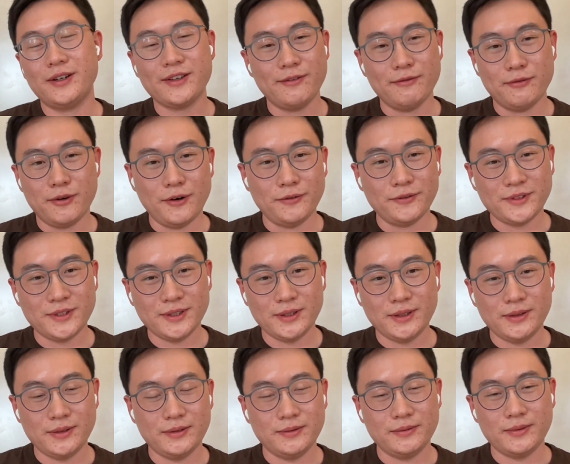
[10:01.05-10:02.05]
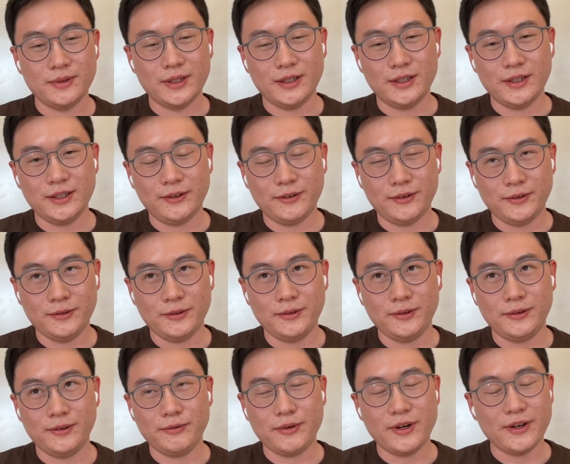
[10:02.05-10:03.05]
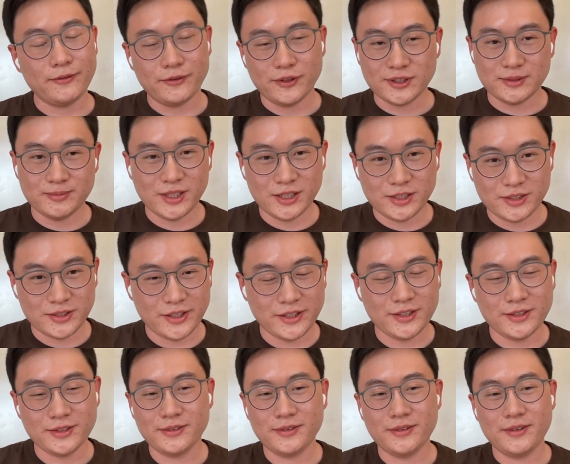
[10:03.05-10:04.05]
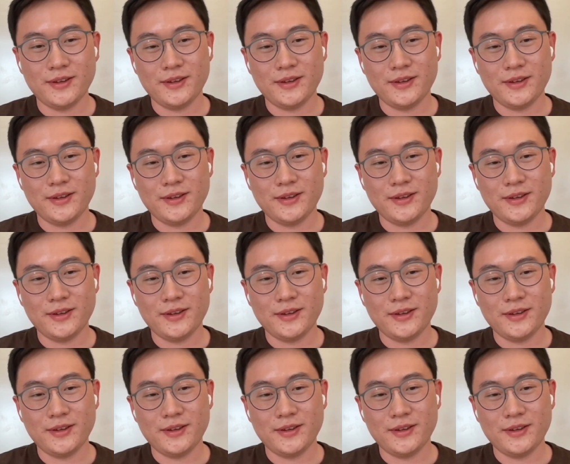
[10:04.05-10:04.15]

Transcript: involved reinforcement learning,